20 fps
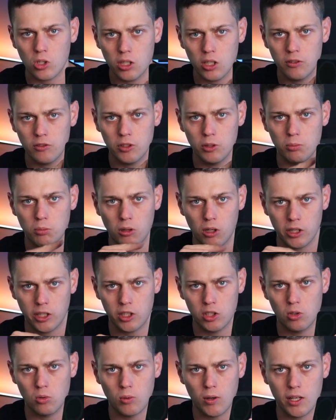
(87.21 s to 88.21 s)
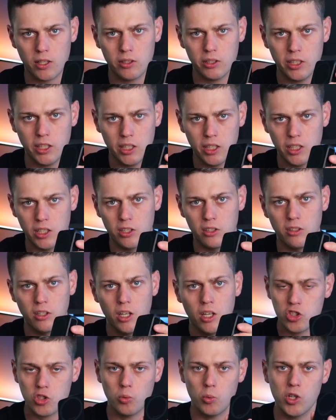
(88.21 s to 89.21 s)
if you plug it directly in.
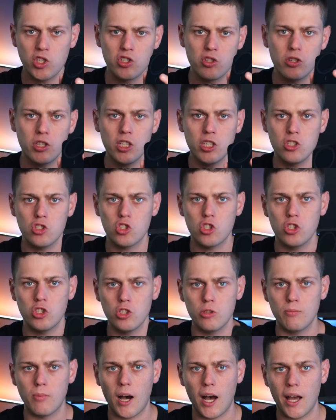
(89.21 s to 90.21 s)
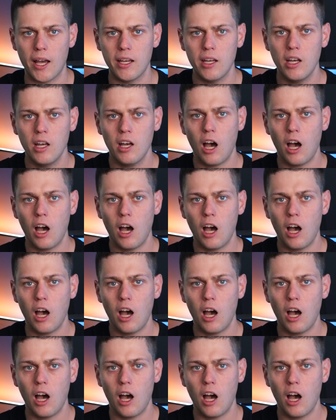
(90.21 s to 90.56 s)
So which of these should you buy?